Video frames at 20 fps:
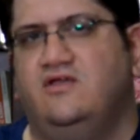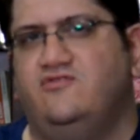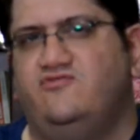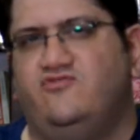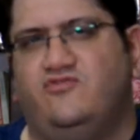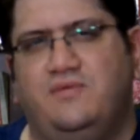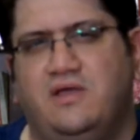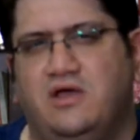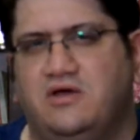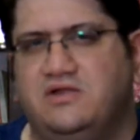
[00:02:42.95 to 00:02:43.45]
to
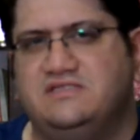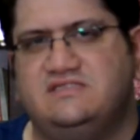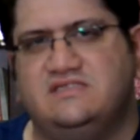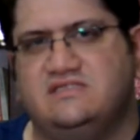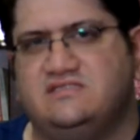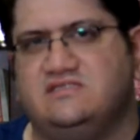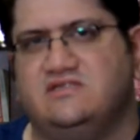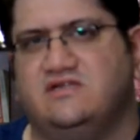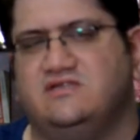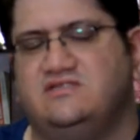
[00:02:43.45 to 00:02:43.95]
be honest,
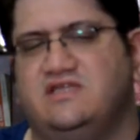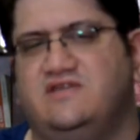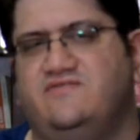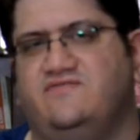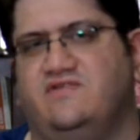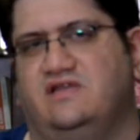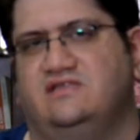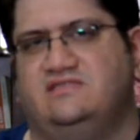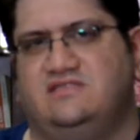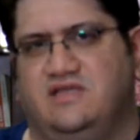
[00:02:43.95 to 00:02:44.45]
it's not even
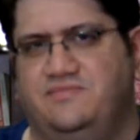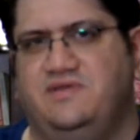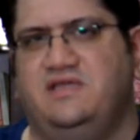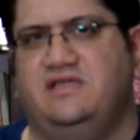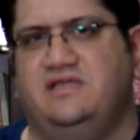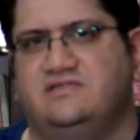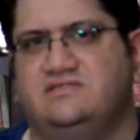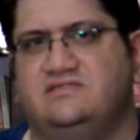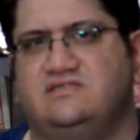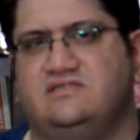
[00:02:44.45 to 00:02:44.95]

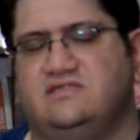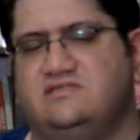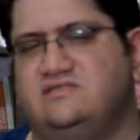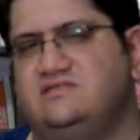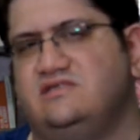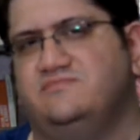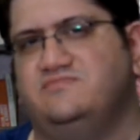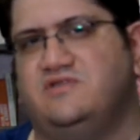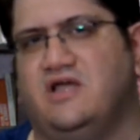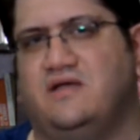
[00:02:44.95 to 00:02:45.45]
SMEs. It
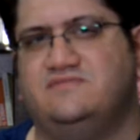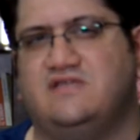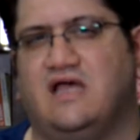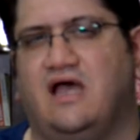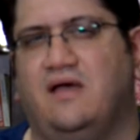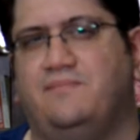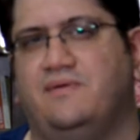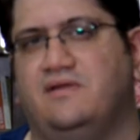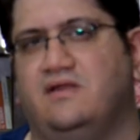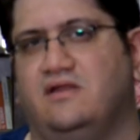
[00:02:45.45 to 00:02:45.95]
sometimes
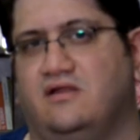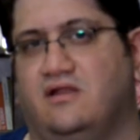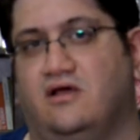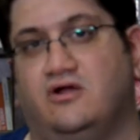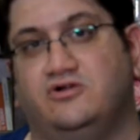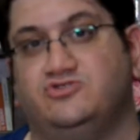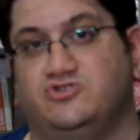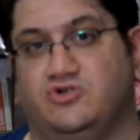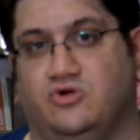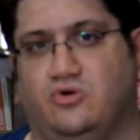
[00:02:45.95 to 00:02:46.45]
happens in
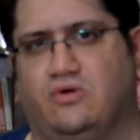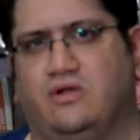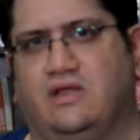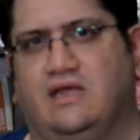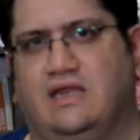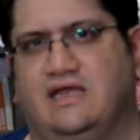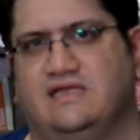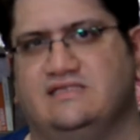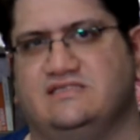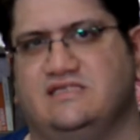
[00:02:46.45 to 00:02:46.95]
larger
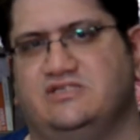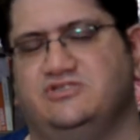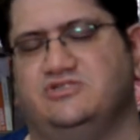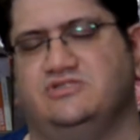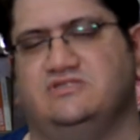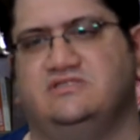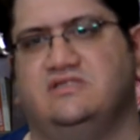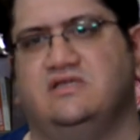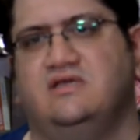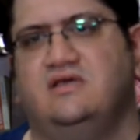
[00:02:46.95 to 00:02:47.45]

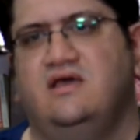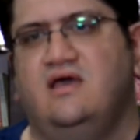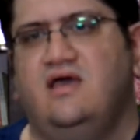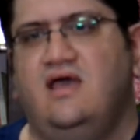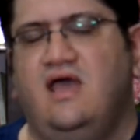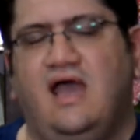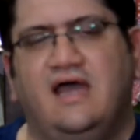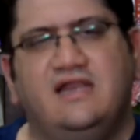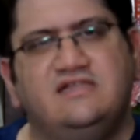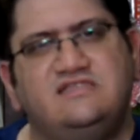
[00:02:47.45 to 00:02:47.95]
organizations.
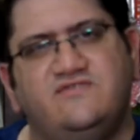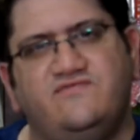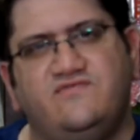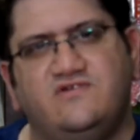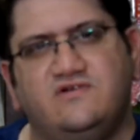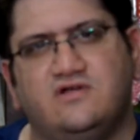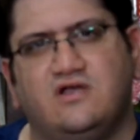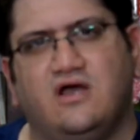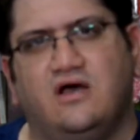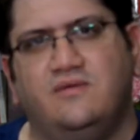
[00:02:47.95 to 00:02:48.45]
And it's a
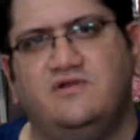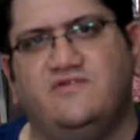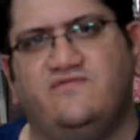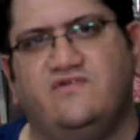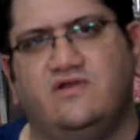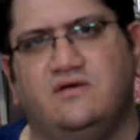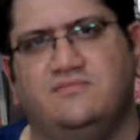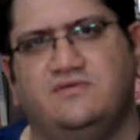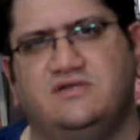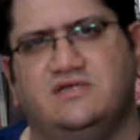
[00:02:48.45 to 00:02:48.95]
very common
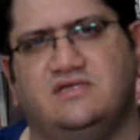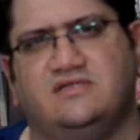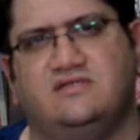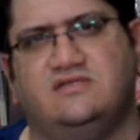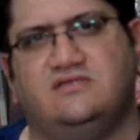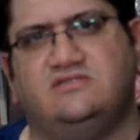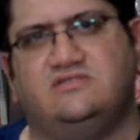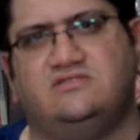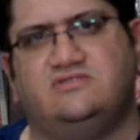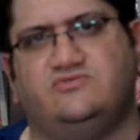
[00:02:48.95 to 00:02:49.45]
phenomenon in this
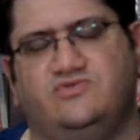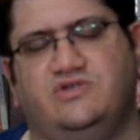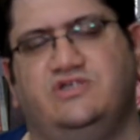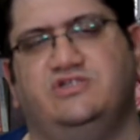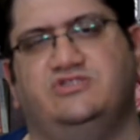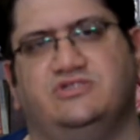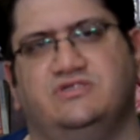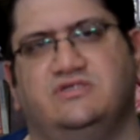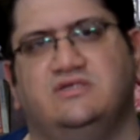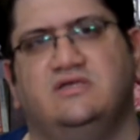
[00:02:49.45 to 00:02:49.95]

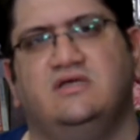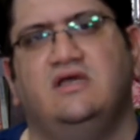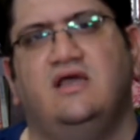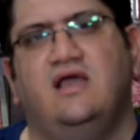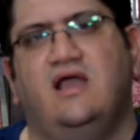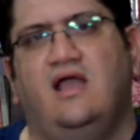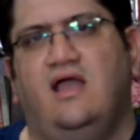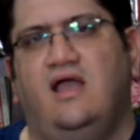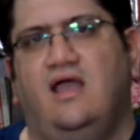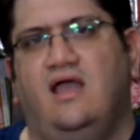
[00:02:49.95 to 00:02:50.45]
region.
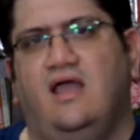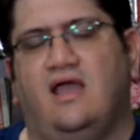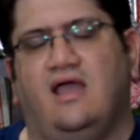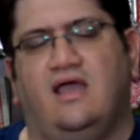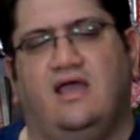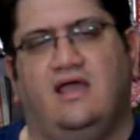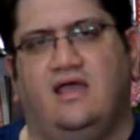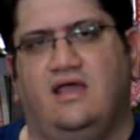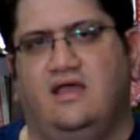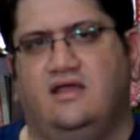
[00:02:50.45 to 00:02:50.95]

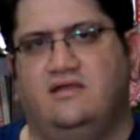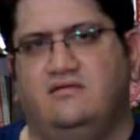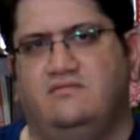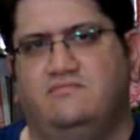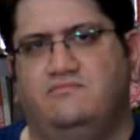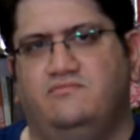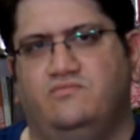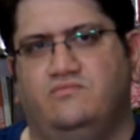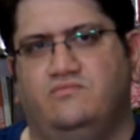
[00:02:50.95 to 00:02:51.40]
And,